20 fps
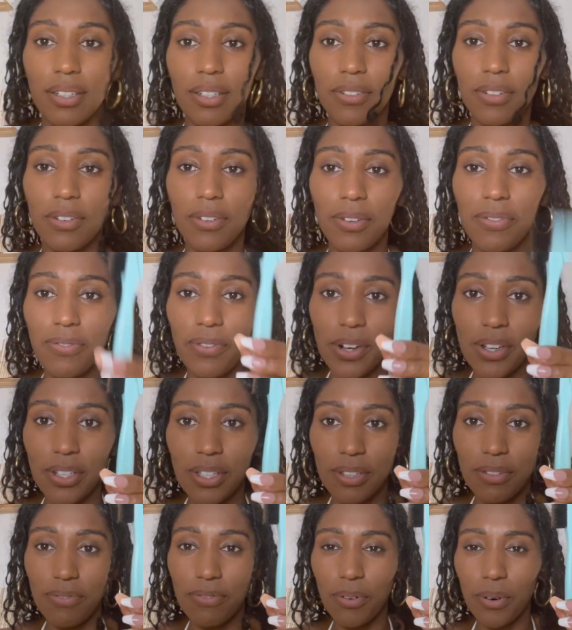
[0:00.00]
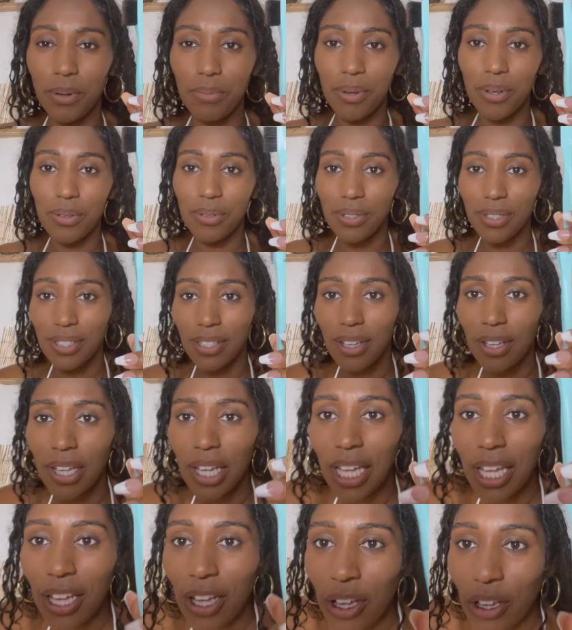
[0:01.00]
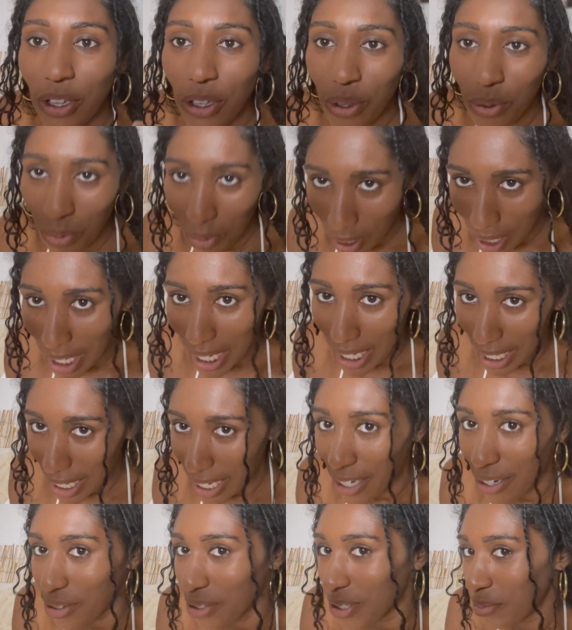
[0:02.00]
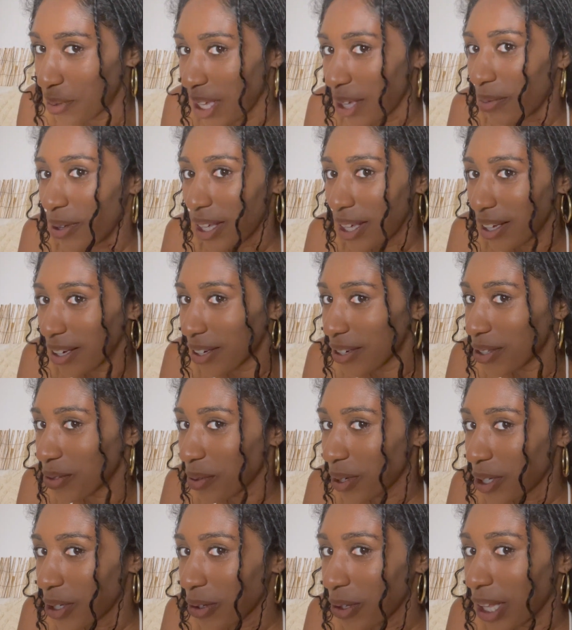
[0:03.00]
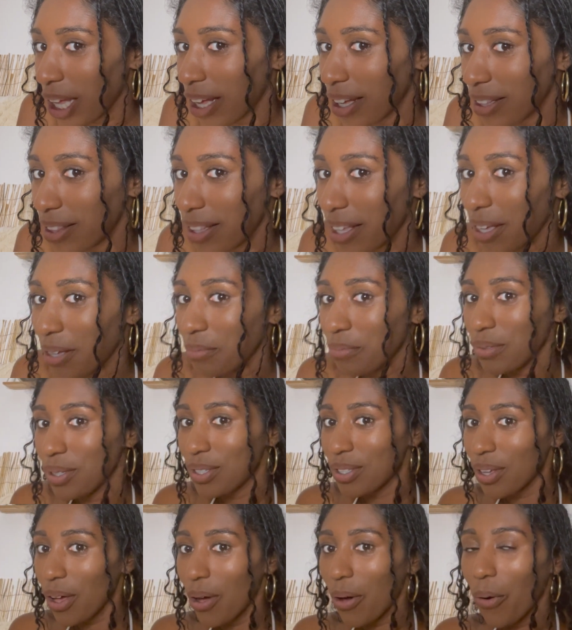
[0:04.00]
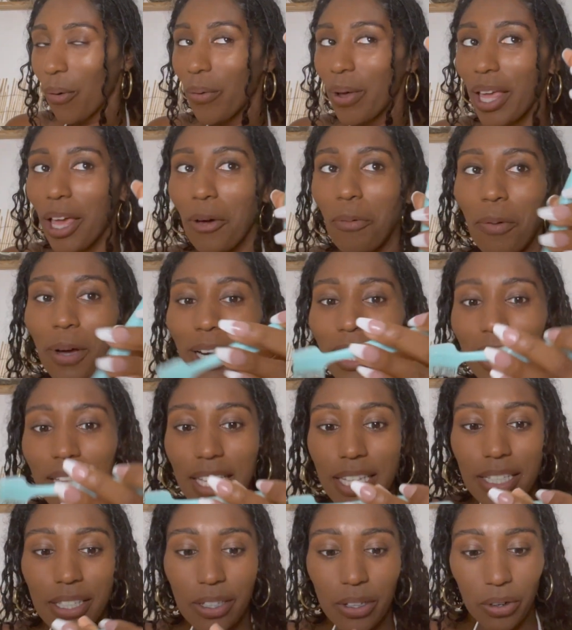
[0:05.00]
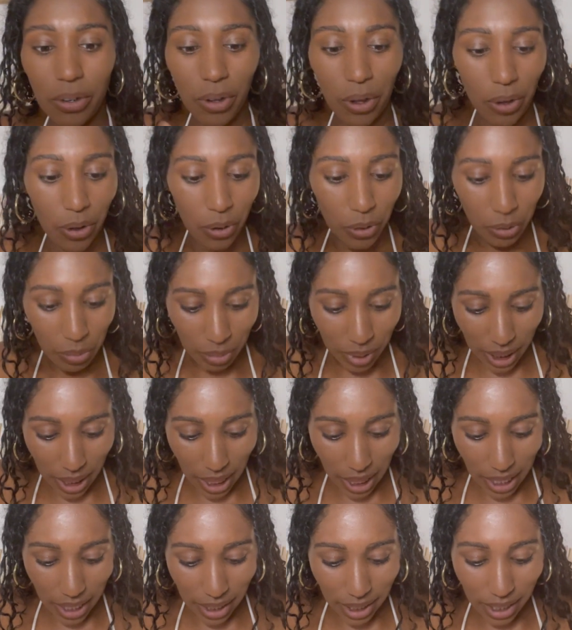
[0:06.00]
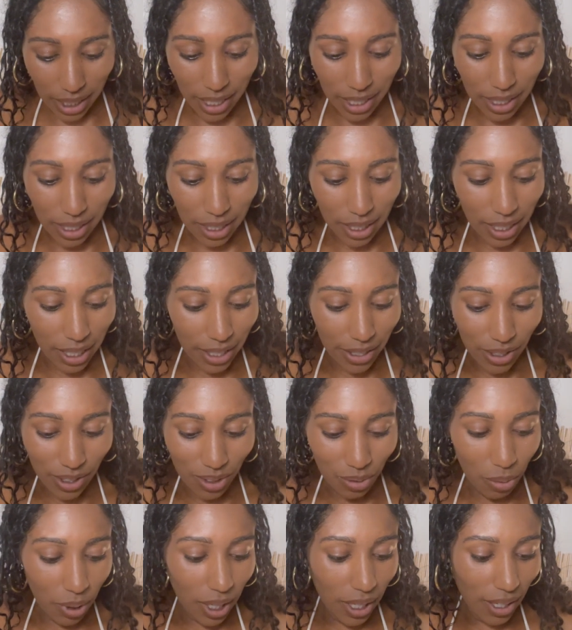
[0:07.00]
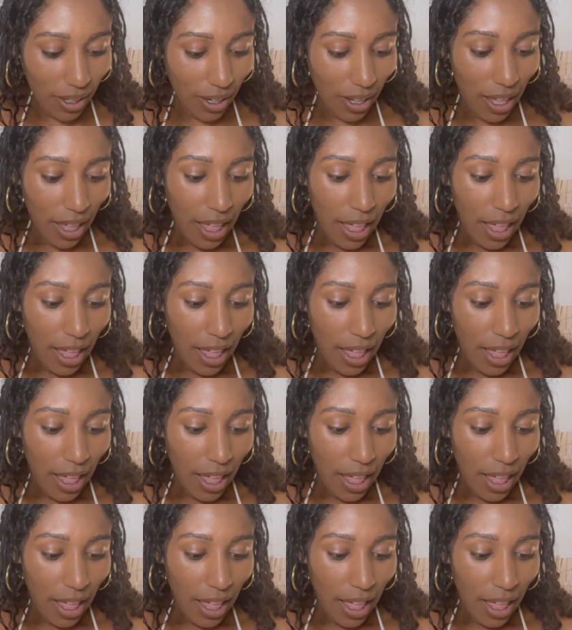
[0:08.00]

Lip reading: first and foremost, you want to lay those baby hairs when you lock them. So get one of these little combs. This is a Kiss one.